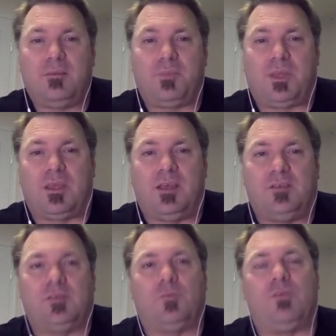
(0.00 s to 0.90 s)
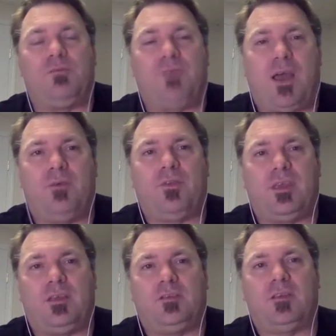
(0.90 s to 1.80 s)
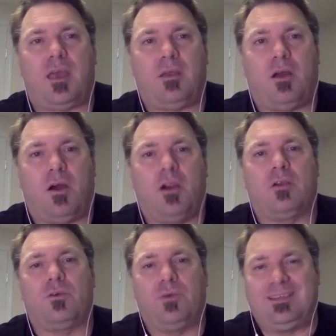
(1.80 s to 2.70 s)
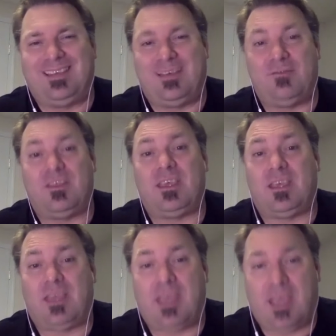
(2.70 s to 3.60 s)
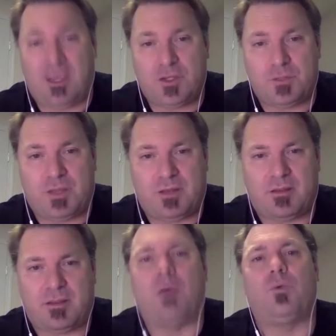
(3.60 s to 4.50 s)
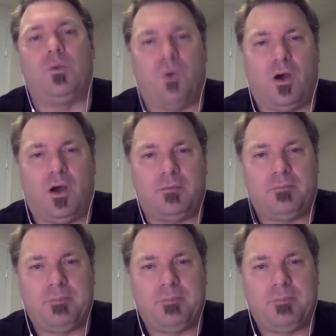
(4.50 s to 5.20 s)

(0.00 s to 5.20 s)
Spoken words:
because we found things that aren't going to give the engagement that we want.